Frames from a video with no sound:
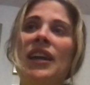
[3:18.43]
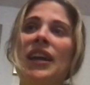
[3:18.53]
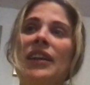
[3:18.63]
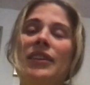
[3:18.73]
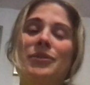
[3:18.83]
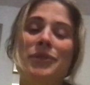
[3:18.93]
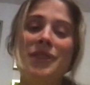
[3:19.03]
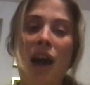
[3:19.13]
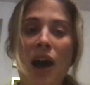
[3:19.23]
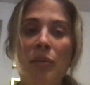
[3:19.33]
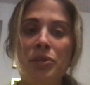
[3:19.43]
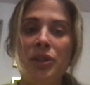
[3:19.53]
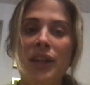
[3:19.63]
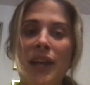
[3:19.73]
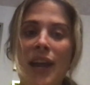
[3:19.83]
and this was the option
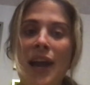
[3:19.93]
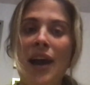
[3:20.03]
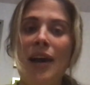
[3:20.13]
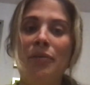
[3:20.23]
they had,